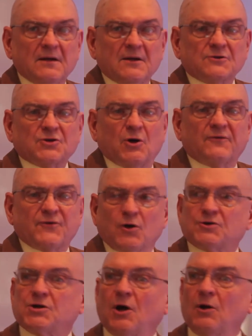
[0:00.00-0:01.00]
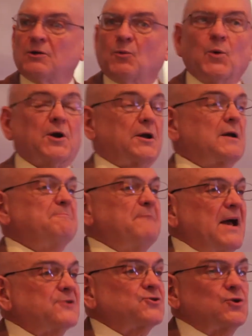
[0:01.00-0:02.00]
So if you're told, we're going to
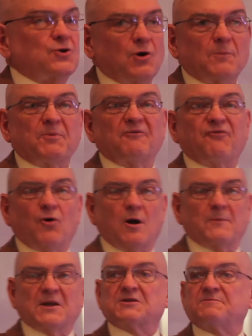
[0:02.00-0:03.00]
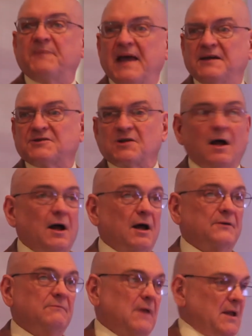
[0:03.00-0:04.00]
measure your performance based
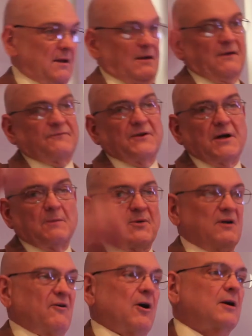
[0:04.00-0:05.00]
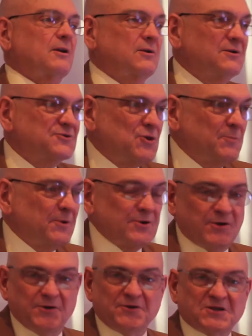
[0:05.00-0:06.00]
on the number of articles you
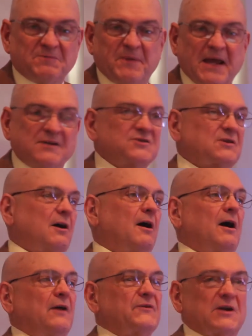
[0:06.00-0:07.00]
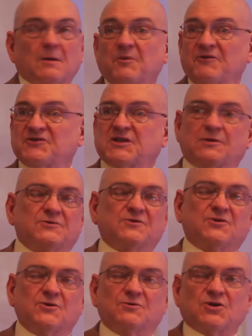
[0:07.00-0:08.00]
produced, based on the number of
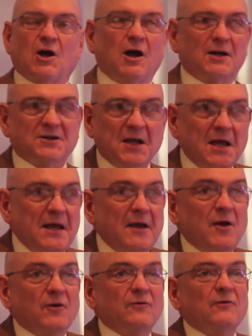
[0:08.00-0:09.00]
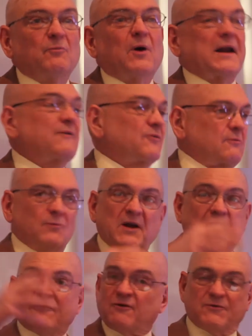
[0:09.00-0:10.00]
students you taught, whatever,
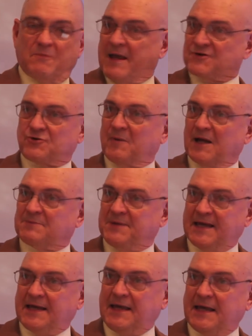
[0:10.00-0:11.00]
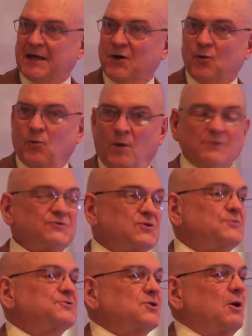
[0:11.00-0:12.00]
whatever the measure might be, once
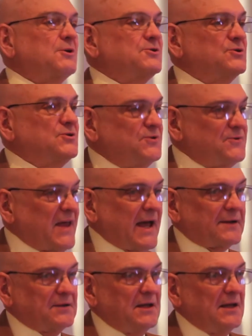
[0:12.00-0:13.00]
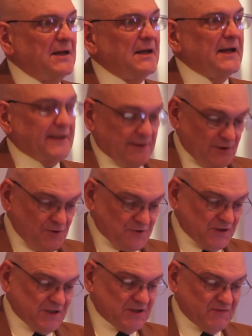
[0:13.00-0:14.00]
you start to do that, it
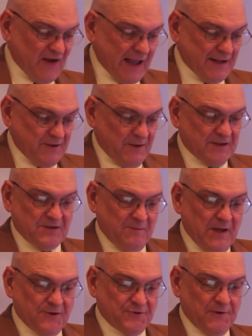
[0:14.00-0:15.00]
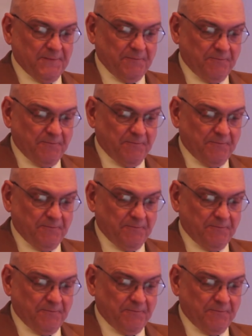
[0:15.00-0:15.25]
loses its value as a measure.